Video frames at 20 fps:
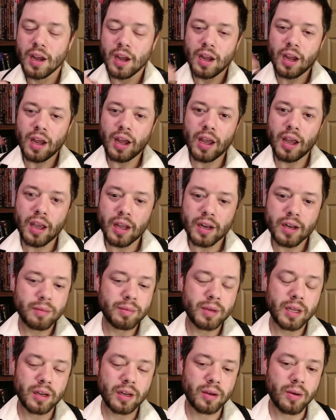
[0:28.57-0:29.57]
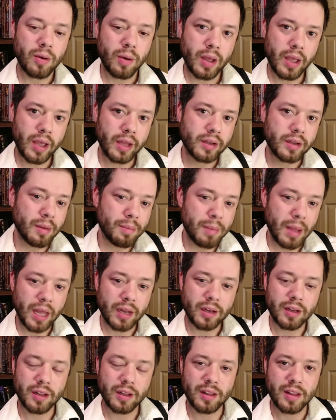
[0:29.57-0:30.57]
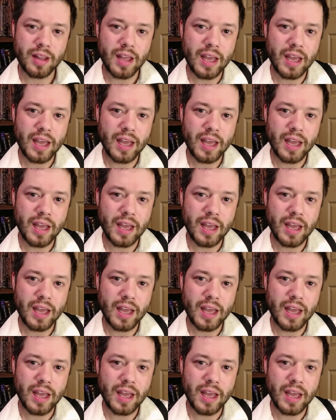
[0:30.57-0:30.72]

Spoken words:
And I'm going to go ahead and abandon